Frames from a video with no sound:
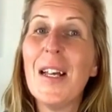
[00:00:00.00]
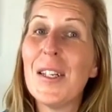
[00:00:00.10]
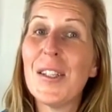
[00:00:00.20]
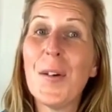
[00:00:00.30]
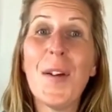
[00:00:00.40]

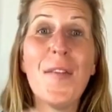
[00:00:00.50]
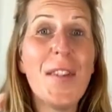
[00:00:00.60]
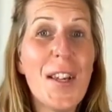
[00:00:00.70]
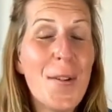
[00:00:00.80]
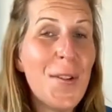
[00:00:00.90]
So if
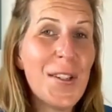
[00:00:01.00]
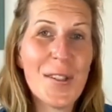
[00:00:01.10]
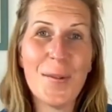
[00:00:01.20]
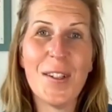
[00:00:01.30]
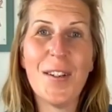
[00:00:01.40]
you or
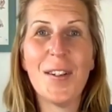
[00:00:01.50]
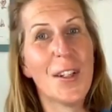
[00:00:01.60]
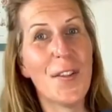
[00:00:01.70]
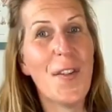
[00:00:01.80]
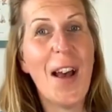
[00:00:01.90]
someone you
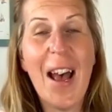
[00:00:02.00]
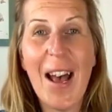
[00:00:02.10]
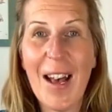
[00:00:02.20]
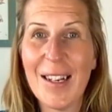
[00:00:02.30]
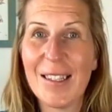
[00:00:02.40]
love
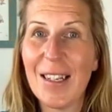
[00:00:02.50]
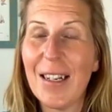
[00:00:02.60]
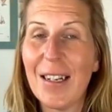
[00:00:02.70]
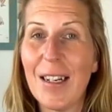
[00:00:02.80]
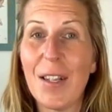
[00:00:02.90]
has
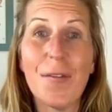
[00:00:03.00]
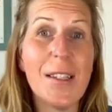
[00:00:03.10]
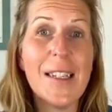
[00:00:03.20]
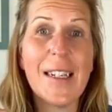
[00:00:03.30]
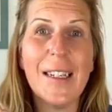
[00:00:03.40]
an
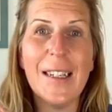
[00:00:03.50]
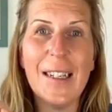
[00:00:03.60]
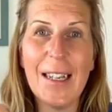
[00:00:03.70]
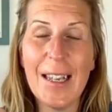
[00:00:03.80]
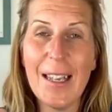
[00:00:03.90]
arthritic
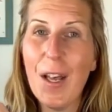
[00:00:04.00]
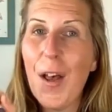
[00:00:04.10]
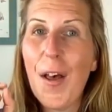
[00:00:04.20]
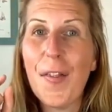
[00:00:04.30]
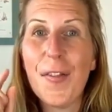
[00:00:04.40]
knee,
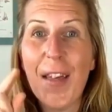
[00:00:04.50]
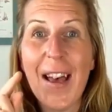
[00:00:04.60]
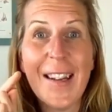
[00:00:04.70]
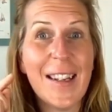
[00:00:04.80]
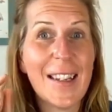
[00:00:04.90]

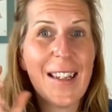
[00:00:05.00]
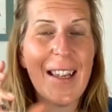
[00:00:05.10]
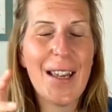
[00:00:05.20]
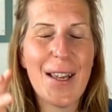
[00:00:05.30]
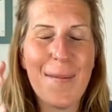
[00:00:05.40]
then
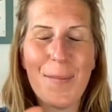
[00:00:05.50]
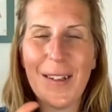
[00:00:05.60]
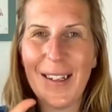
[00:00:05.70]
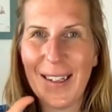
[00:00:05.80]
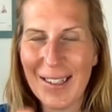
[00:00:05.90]
keep
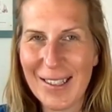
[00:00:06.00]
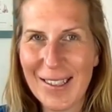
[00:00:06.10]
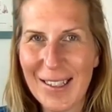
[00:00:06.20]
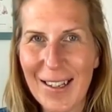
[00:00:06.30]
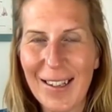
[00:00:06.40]

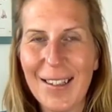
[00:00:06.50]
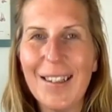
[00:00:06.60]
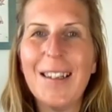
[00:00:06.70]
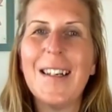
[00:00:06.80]
listening.